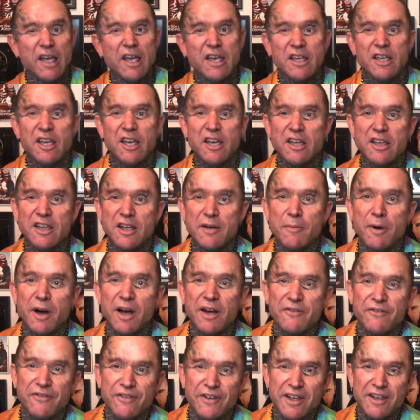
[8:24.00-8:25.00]
you
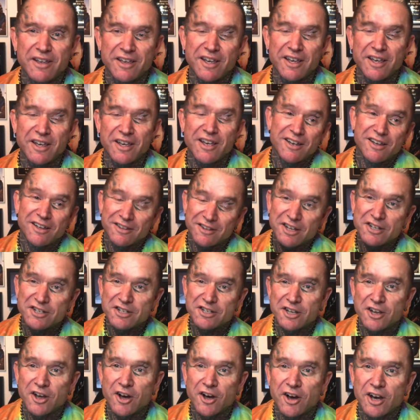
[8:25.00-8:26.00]
might think
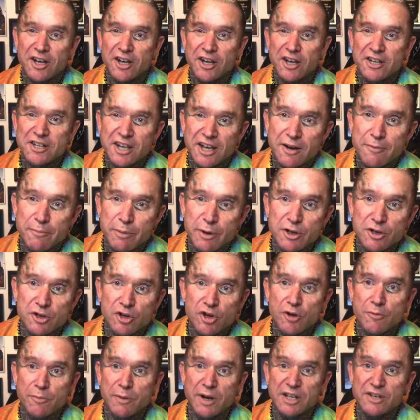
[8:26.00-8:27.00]
this guy's had a bit
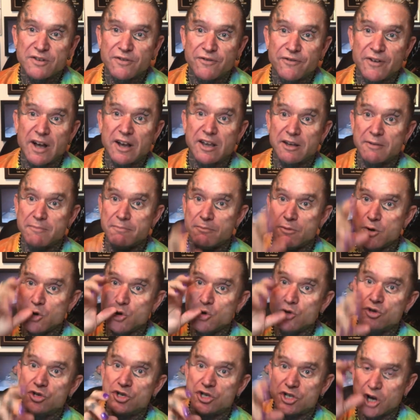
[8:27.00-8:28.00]
too much fucking
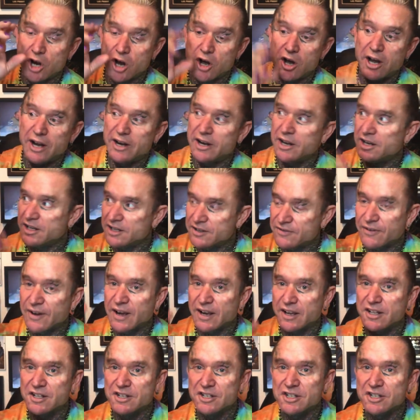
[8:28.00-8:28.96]
moonshine and is fucking